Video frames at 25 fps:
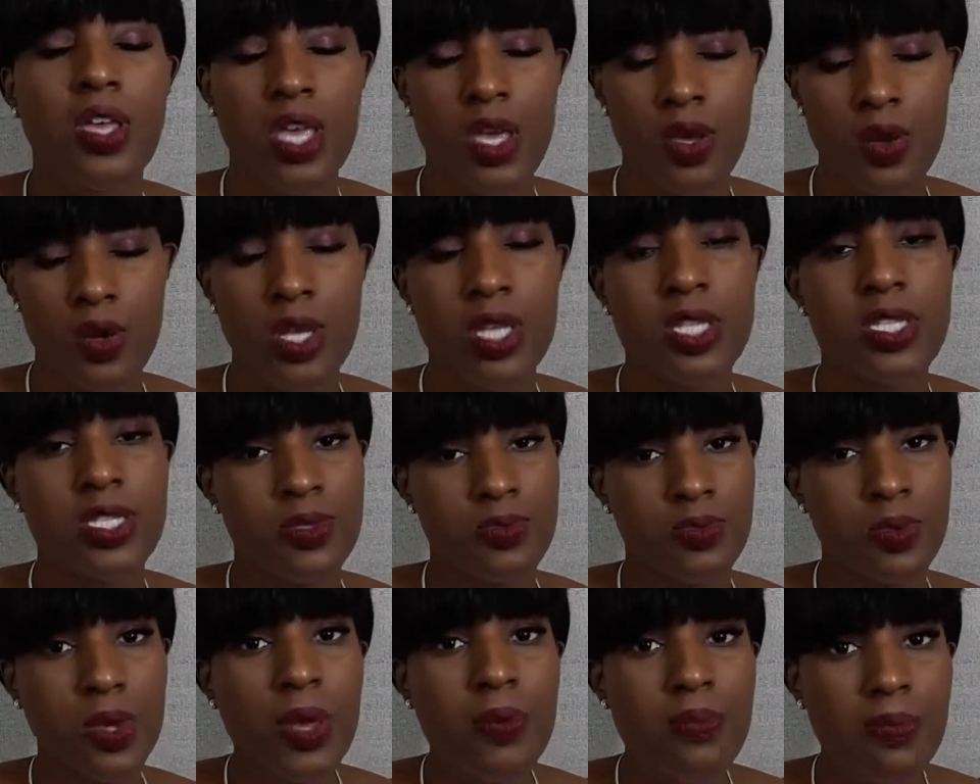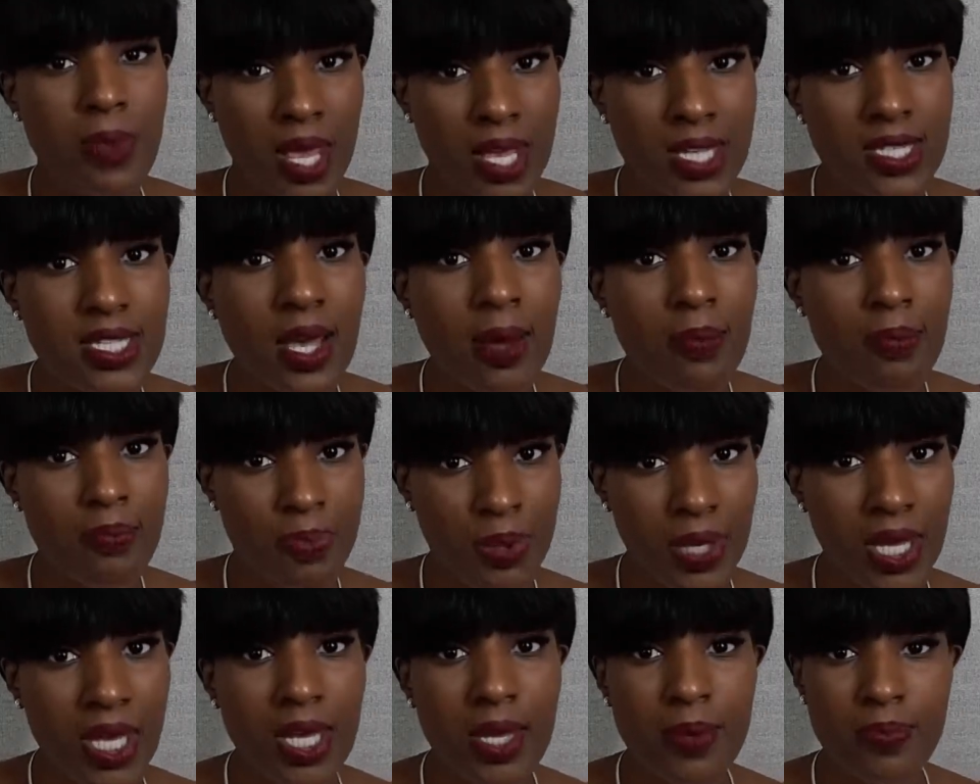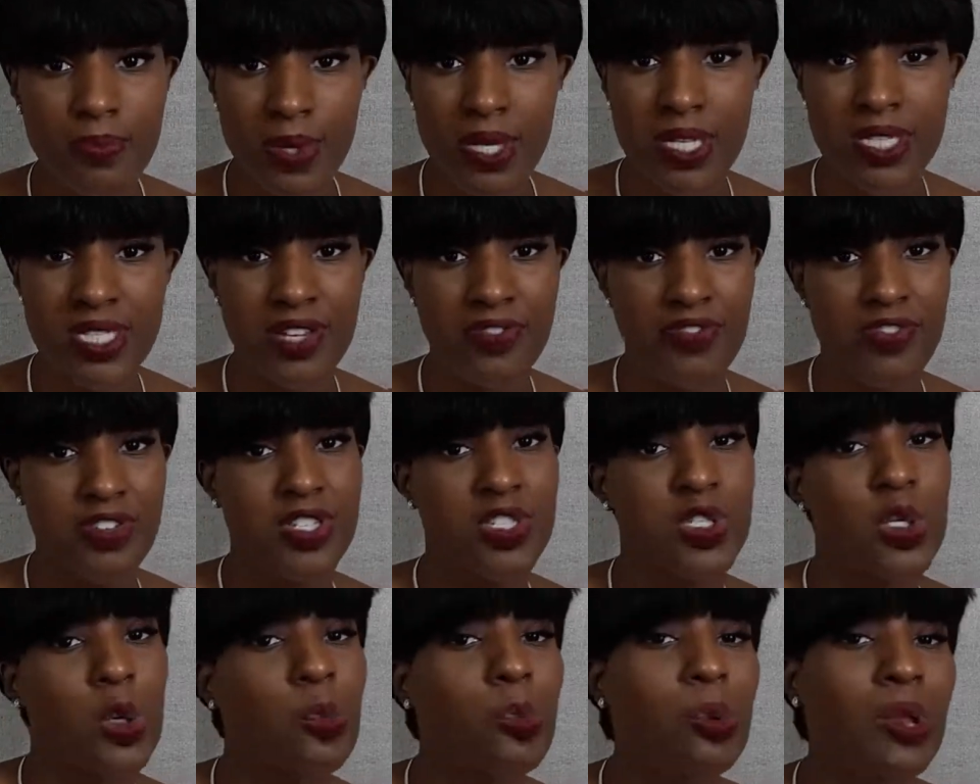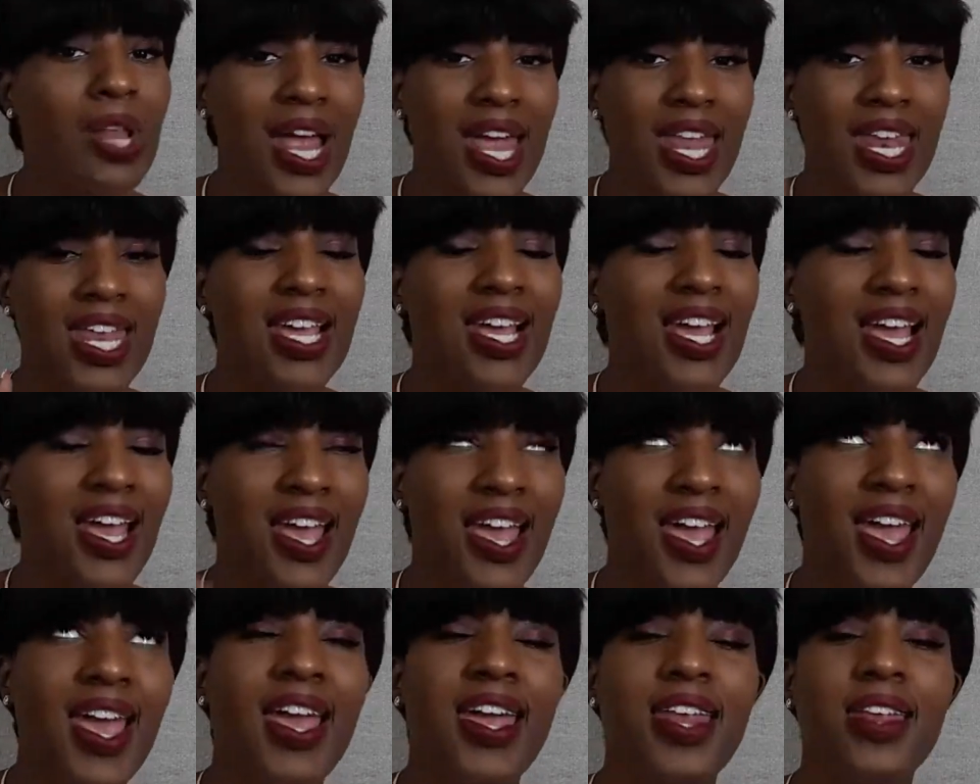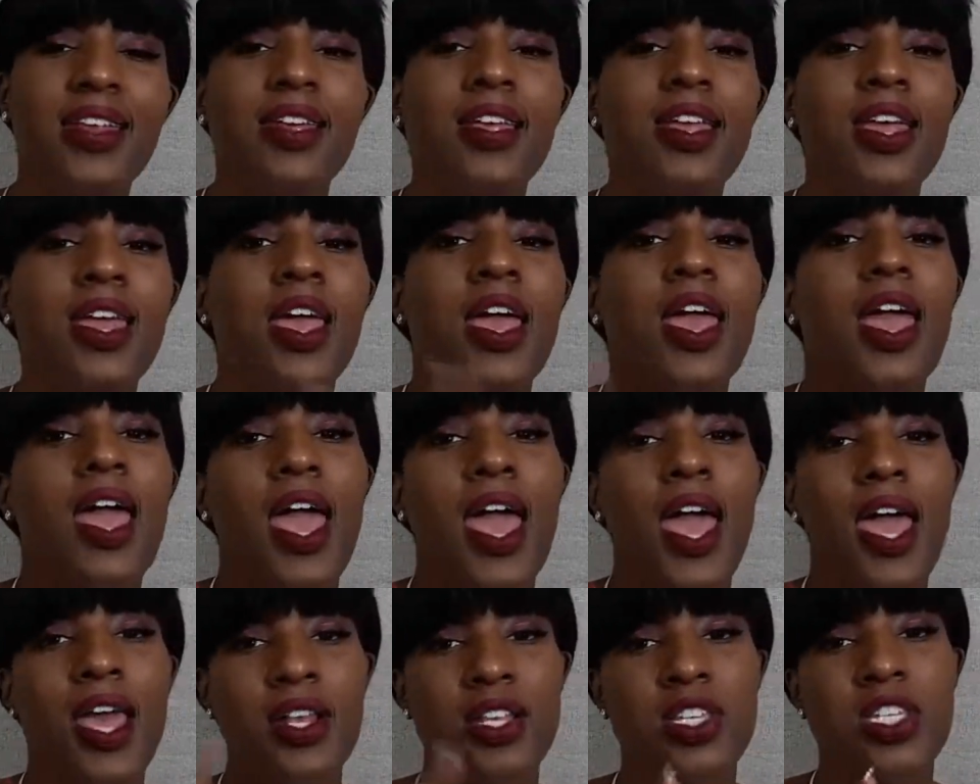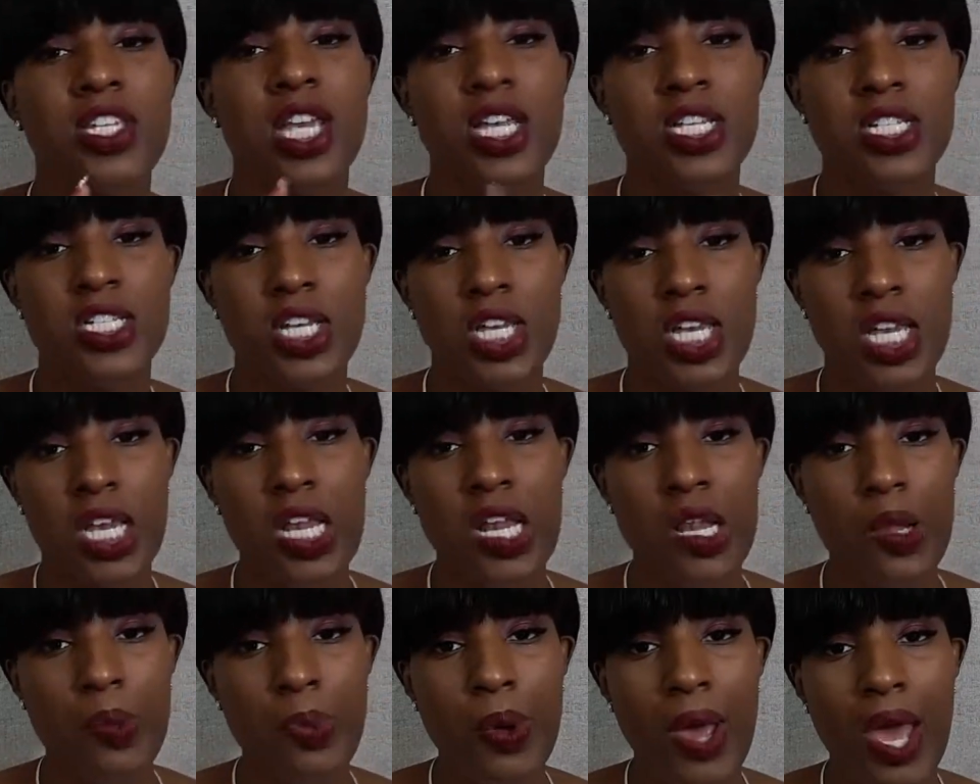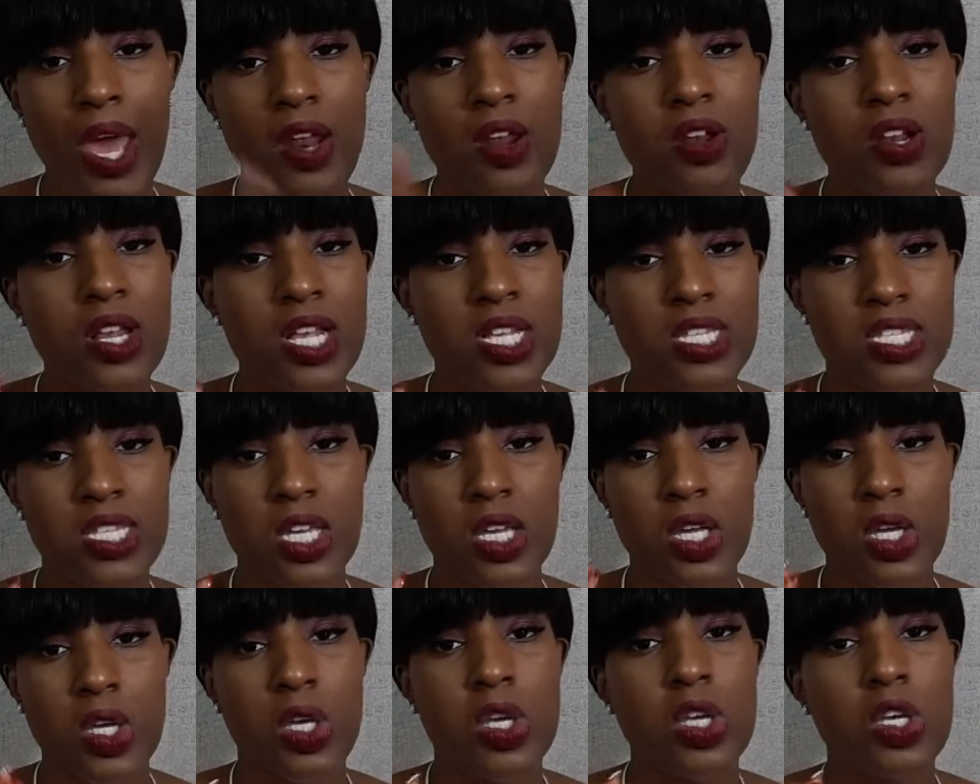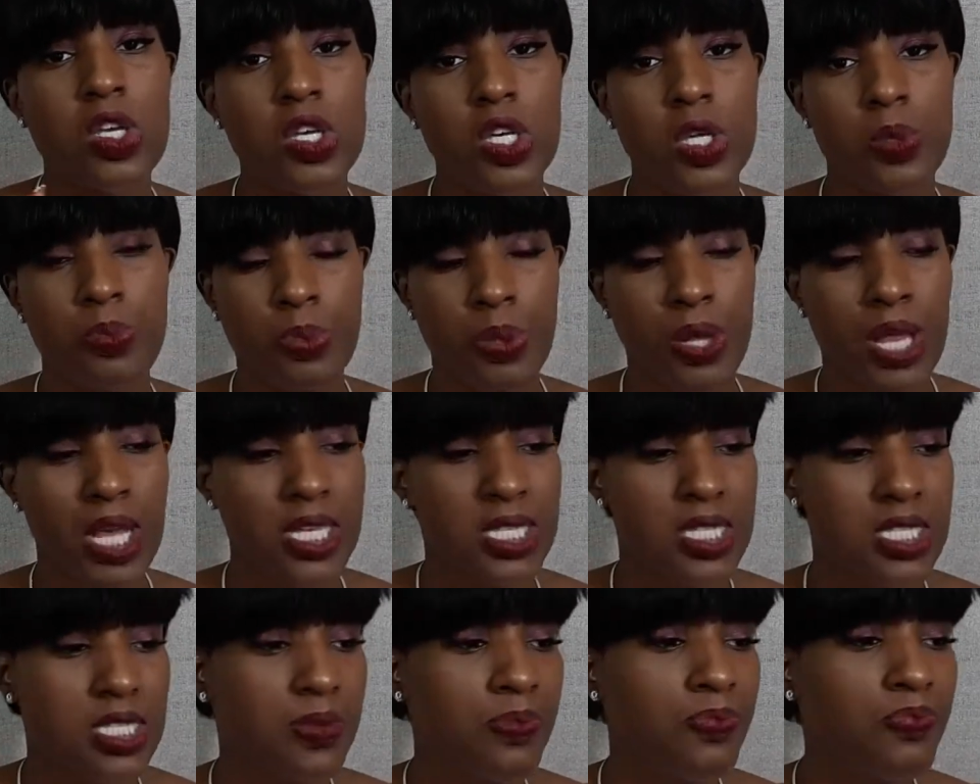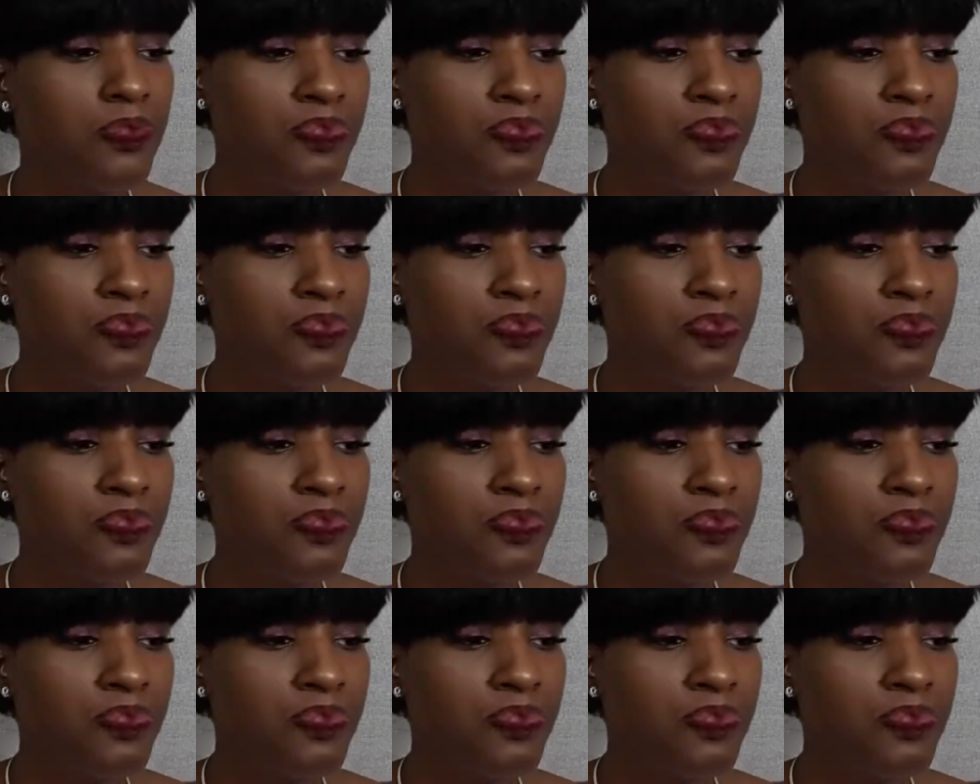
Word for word: It, it's it makes a big big difference. So planning ahead and changing your eating pattern is a good plus.